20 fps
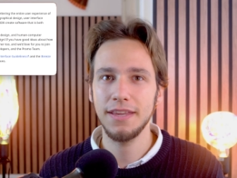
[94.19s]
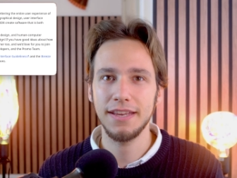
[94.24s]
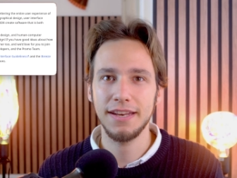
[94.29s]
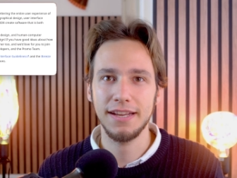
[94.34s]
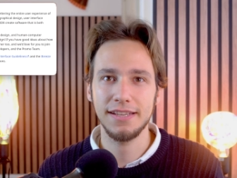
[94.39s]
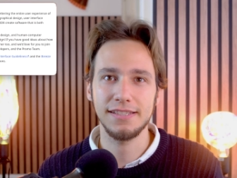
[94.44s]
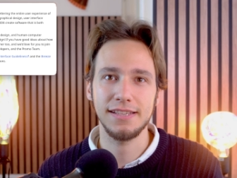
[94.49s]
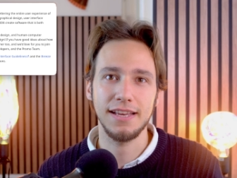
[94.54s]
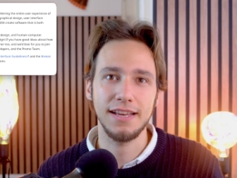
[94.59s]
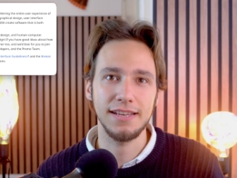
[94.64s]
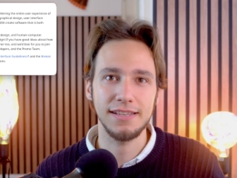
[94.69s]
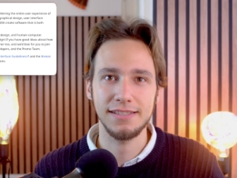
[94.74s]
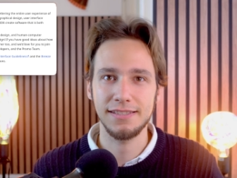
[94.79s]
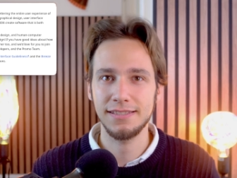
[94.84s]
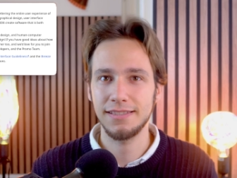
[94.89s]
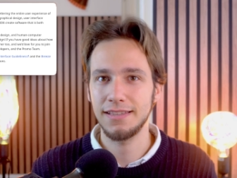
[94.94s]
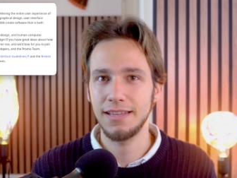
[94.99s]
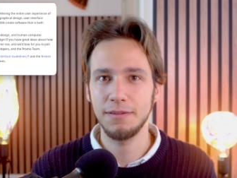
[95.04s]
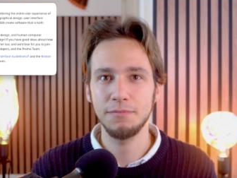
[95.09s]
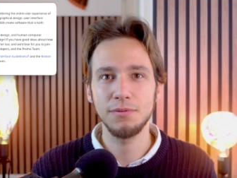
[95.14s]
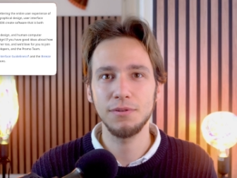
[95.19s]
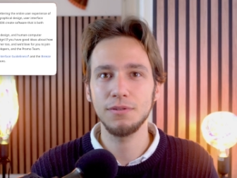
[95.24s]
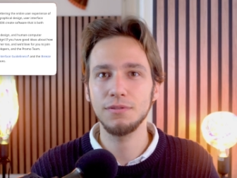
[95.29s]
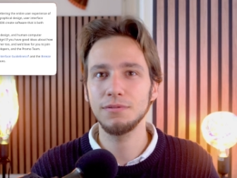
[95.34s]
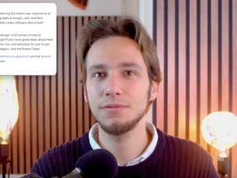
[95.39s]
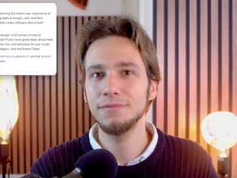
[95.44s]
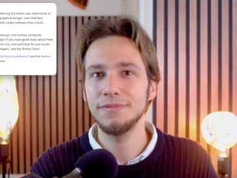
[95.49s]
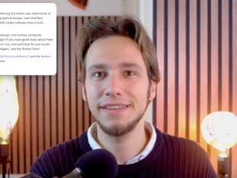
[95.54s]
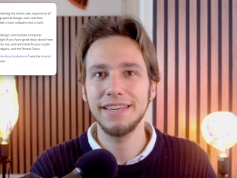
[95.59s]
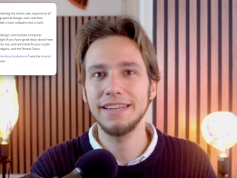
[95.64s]
it has a
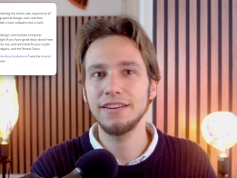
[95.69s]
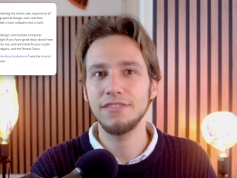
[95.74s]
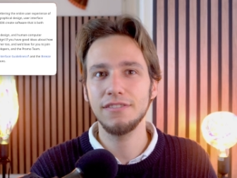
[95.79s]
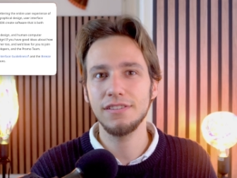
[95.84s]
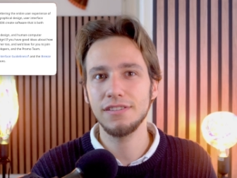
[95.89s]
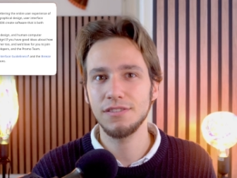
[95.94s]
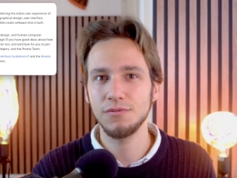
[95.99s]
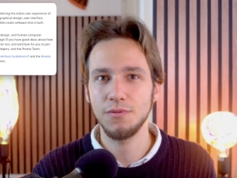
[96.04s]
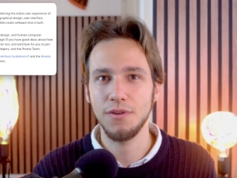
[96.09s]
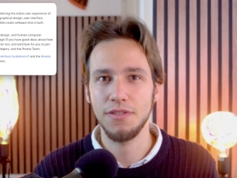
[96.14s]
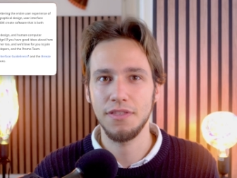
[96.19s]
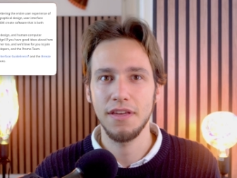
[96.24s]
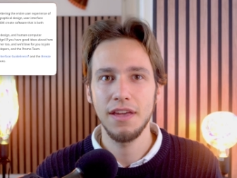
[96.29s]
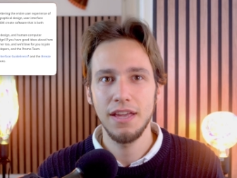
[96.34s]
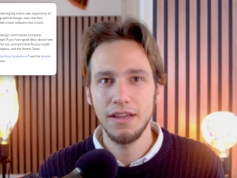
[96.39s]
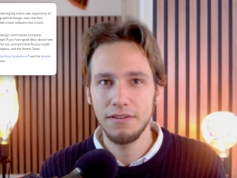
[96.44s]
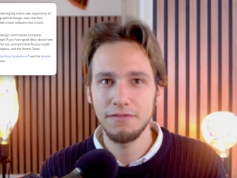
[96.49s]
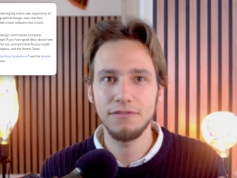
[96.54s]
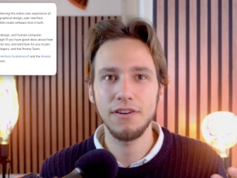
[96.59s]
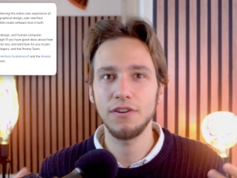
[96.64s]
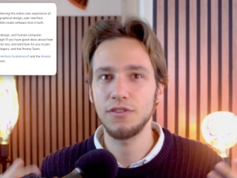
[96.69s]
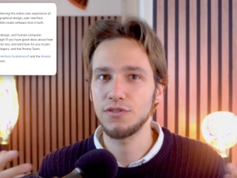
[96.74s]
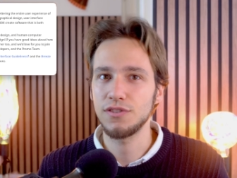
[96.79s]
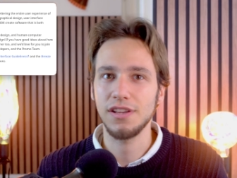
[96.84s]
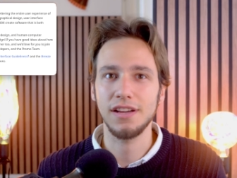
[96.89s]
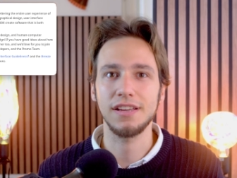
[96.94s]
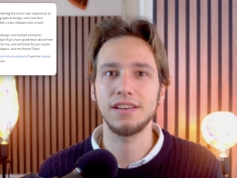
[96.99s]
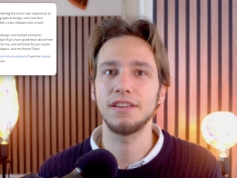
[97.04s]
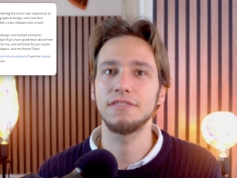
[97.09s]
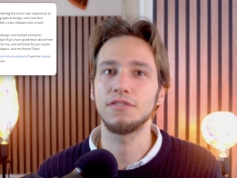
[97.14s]
stable years with various
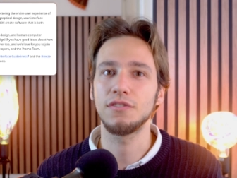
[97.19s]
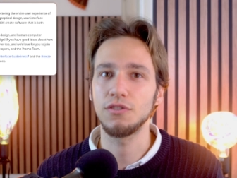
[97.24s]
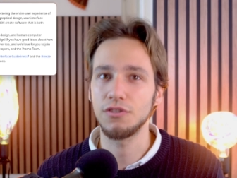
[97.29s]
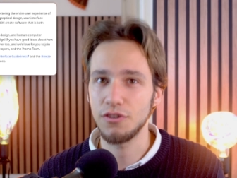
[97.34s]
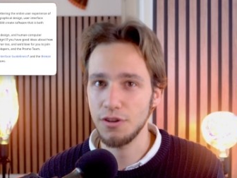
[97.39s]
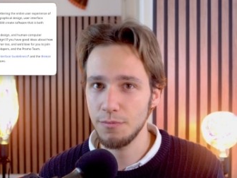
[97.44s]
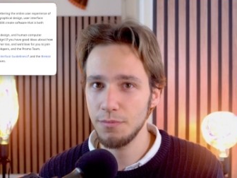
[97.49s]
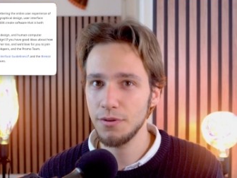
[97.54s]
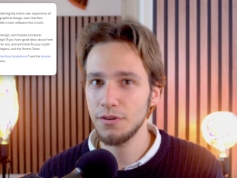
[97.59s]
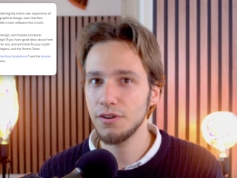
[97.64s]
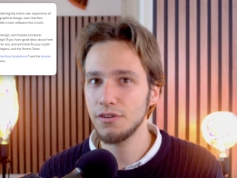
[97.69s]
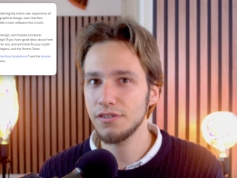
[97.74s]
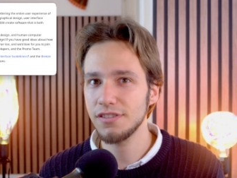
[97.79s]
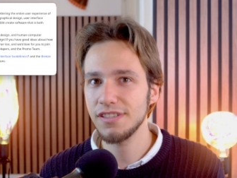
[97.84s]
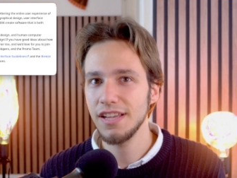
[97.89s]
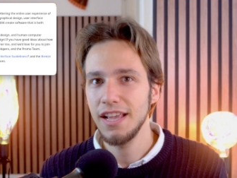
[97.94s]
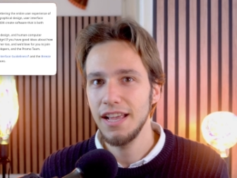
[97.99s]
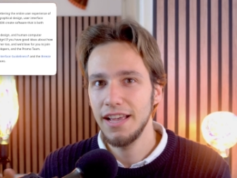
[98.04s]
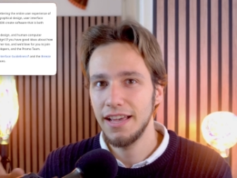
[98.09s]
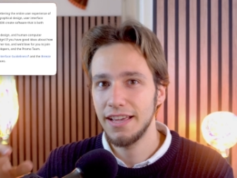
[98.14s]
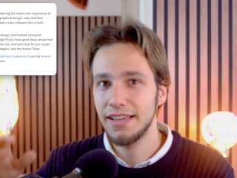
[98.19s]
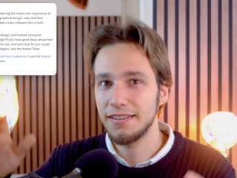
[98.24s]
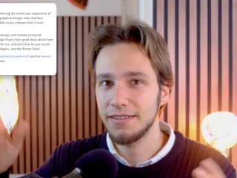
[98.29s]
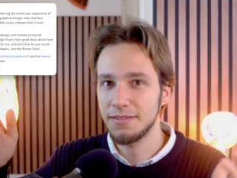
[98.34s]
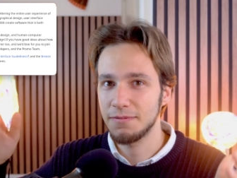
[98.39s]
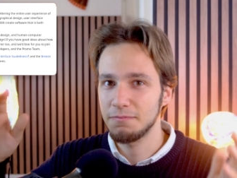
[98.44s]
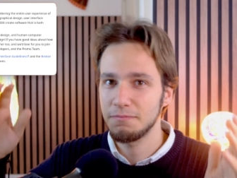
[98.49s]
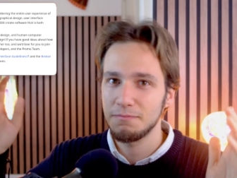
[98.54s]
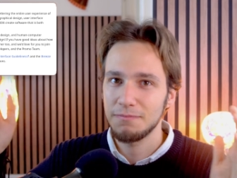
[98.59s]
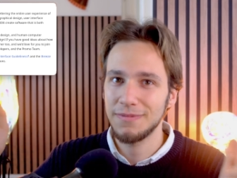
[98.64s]
active contributors and